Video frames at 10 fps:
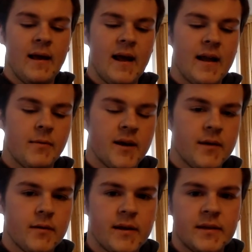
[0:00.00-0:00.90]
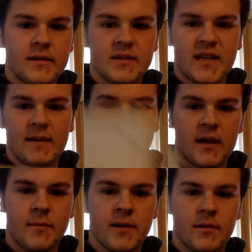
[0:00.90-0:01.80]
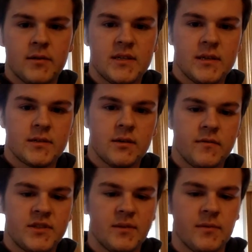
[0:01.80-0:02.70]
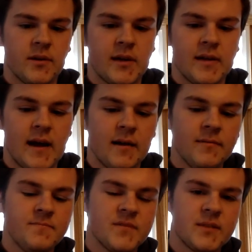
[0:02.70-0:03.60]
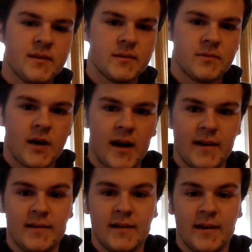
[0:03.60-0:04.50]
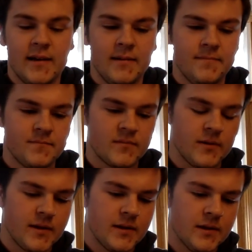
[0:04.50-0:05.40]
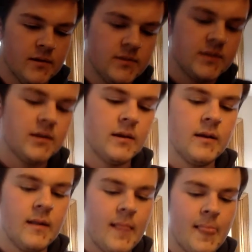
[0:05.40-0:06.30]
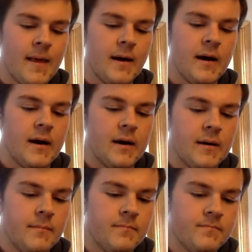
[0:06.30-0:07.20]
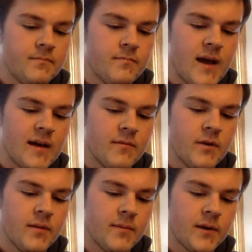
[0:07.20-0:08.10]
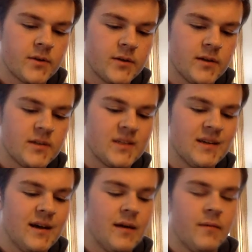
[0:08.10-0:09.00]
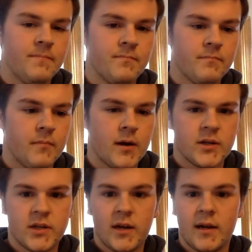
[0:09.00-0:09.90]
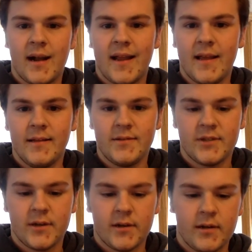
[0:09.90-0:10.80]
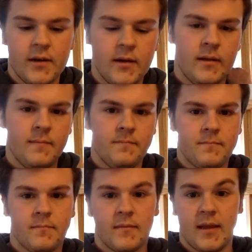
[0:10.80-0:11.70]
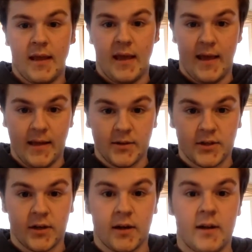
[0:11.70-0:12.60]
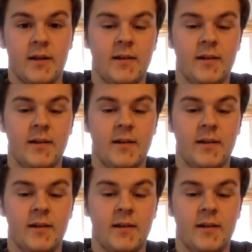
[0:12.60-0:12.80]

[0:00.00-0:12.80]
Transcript: Anyway, going into these games, I got my notes here, so if you see me looking down, it's because I'm trying to read the notes. Um, McAvoy and Bergeron are still out. Marchand got injured. Injured.